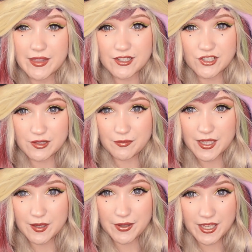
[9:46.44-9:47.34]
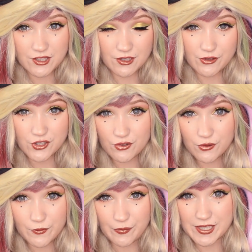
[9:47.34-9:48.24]
that's just me being
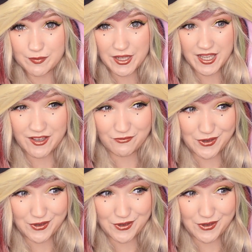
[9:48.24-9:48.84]
delusional from this being